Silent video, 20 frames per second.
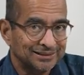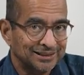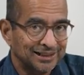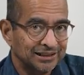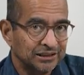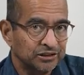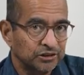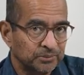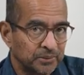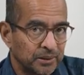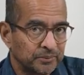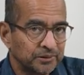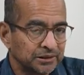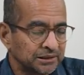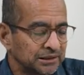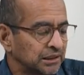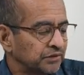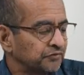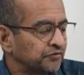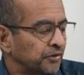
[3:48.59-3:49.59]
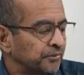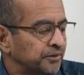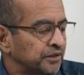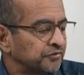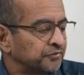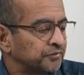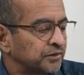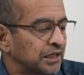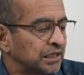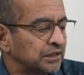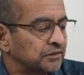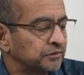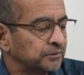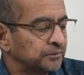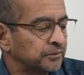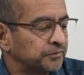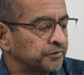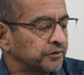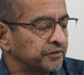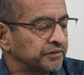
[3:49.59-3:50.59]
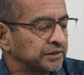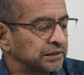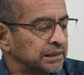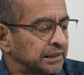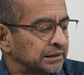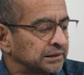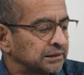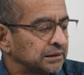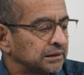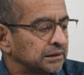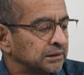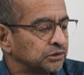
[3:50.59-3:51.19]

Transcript: right, you remember the informative priors from the previous lecture,